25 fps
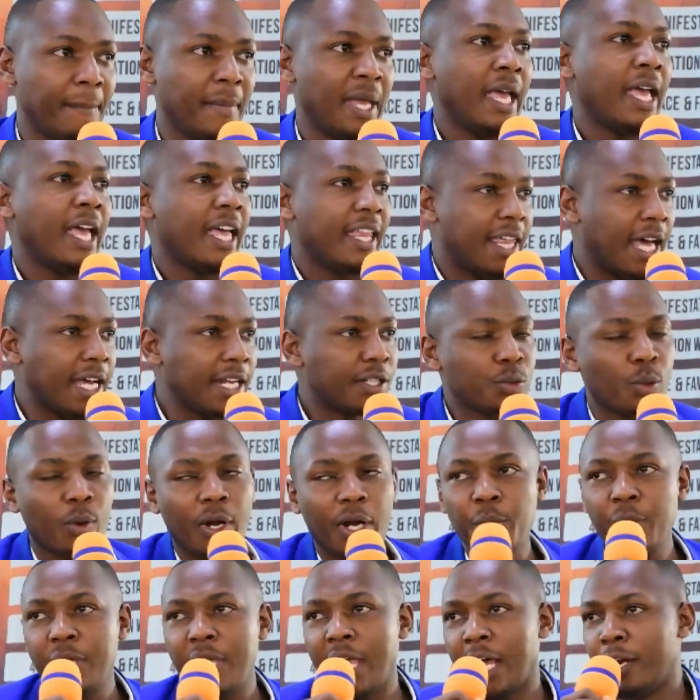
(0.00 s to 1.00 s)
That one
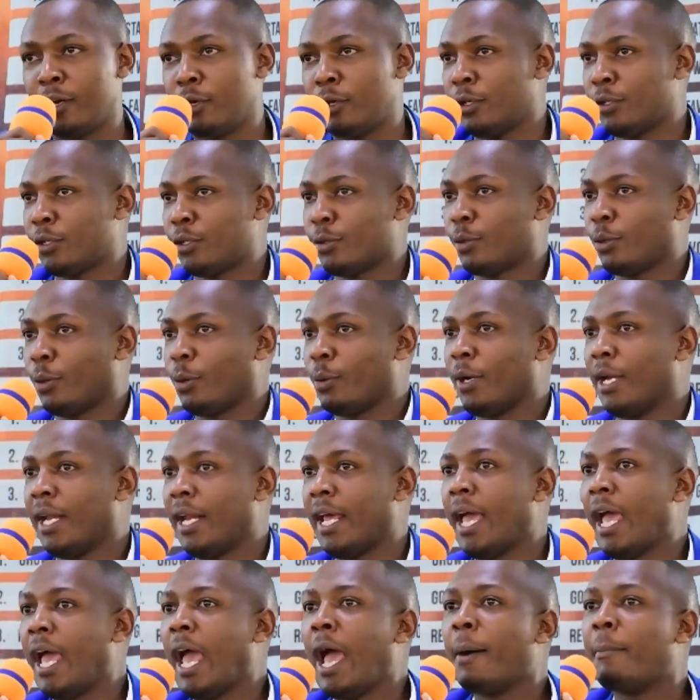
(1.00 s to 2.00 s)
we are not told.
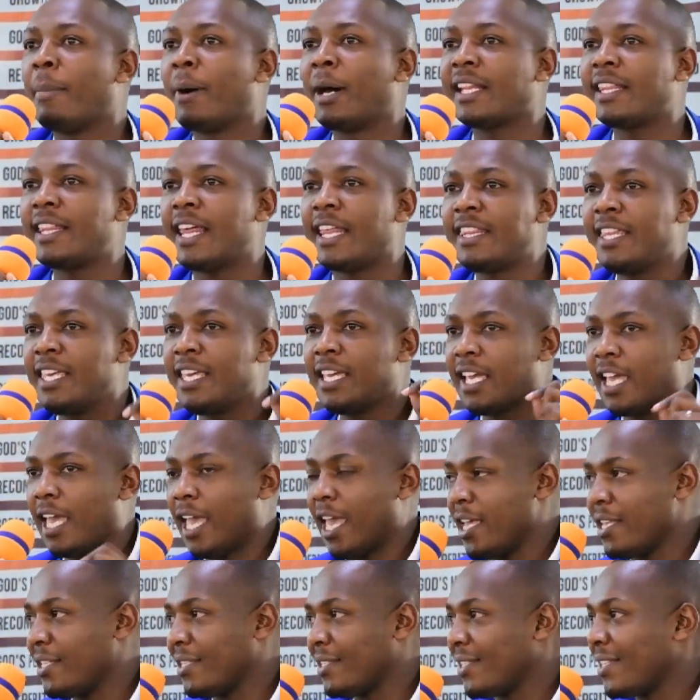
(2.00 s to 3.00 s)
But the thing
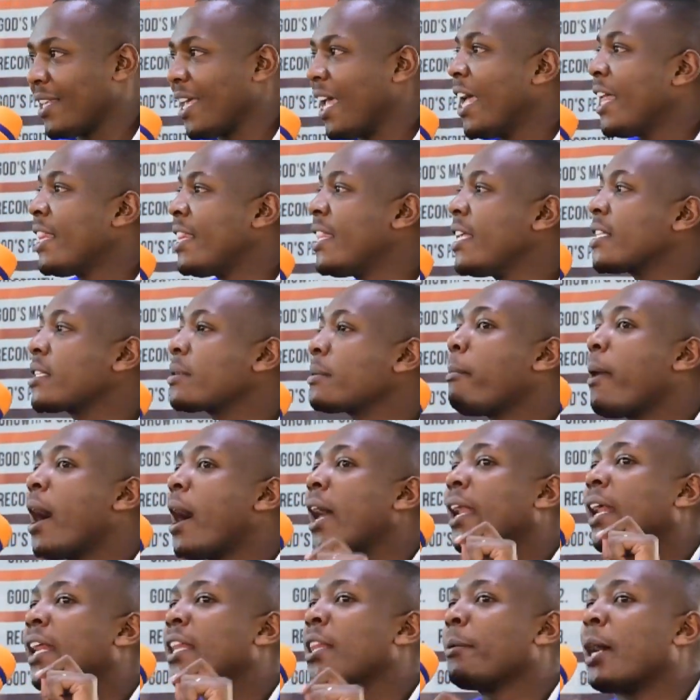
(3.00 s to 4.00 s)
is, this man
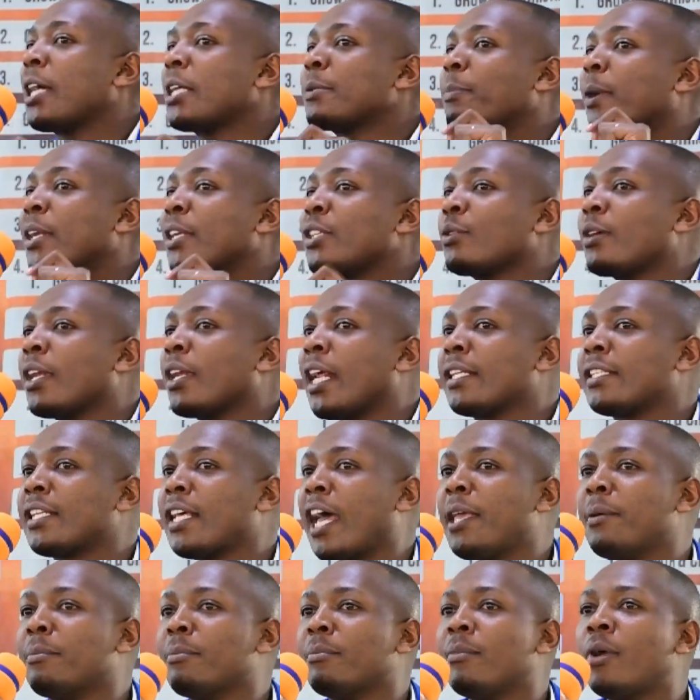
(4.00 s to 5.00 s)
at that particular
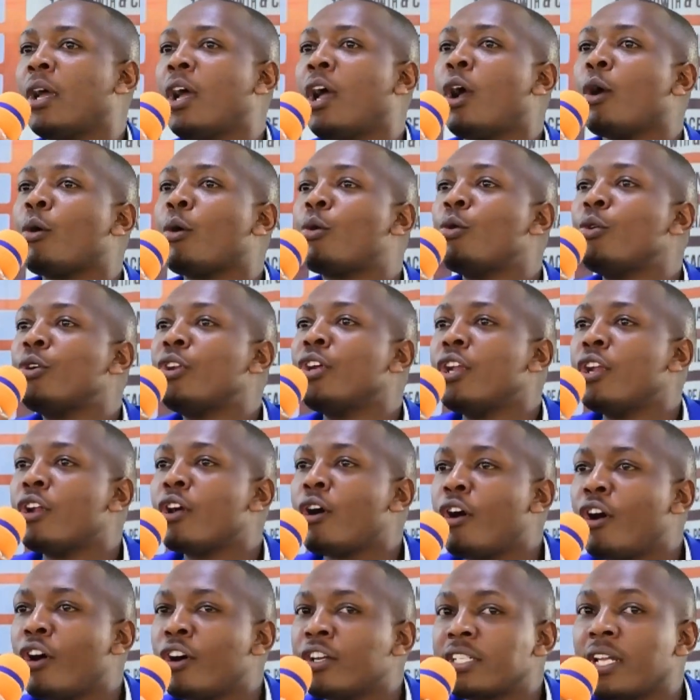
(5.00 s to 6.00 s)
time could
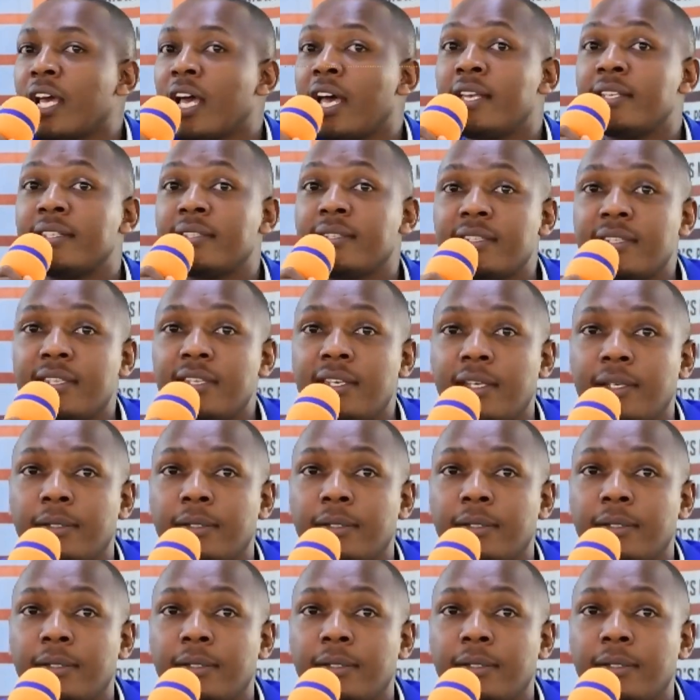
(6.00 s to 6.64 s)
not see.